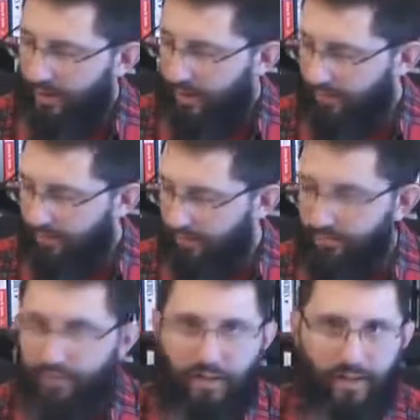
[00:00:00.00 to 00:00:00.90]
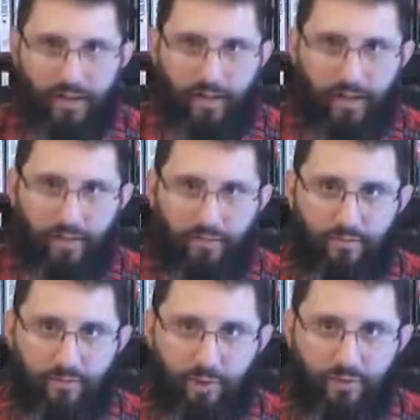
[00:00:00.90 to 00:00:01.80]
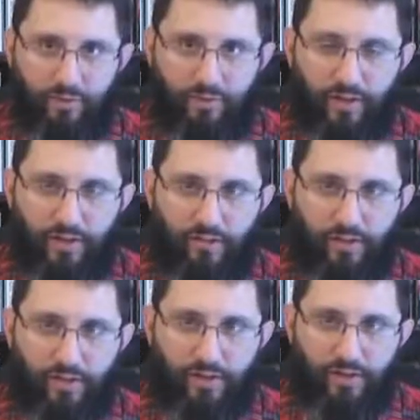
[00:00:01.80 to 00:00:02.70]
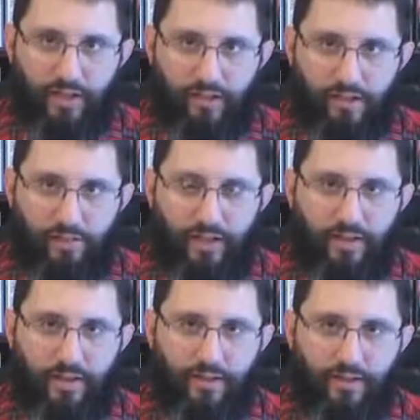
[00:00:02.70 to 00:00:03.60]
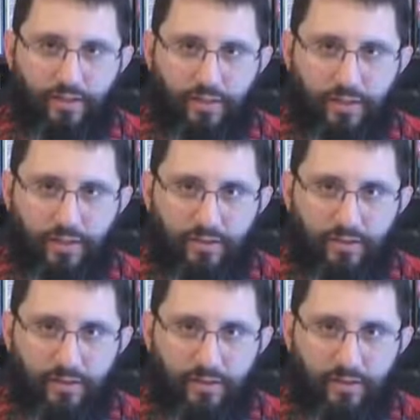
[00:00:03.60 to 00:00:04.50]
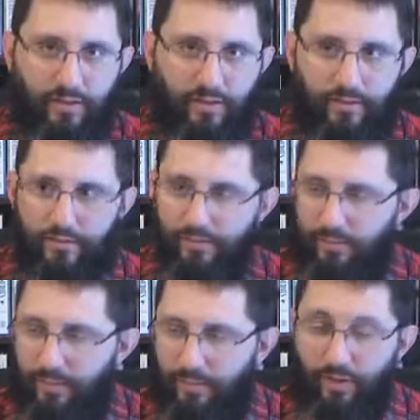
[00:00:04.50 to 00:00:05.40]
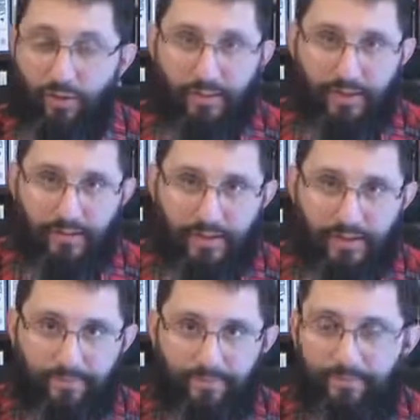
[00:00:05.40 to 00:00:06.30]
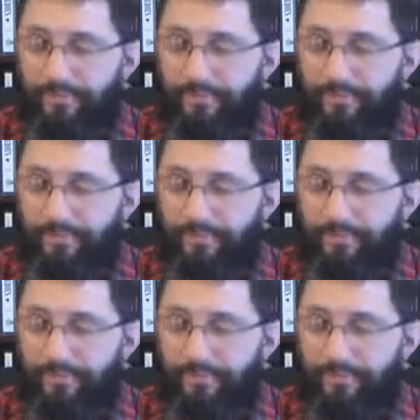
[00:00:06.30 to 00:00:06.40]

Um, I could, had a personal friend of Richling's actually write that to me and, and uh, let me know about that.